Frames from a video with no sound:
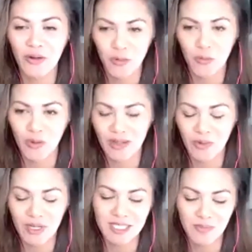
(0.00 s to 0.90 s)
or what
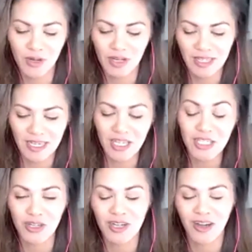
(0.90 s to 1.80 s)
was part of the
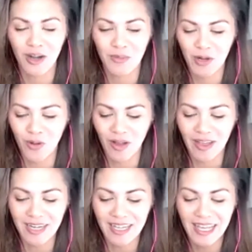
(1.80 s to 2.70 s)
initial Karma
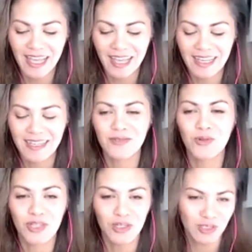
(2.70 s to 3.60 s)
Quad.
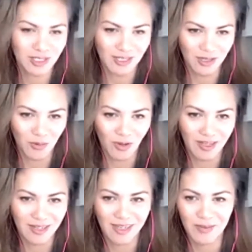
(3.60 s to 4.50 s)
Well, you're still a
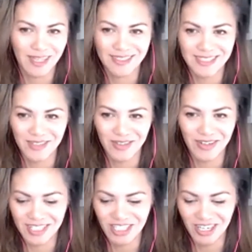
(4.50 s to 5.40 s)
quad. I mean, that's never going
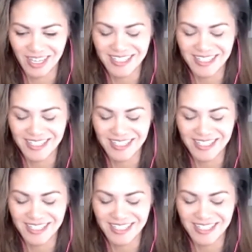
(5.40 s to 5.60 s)
to change.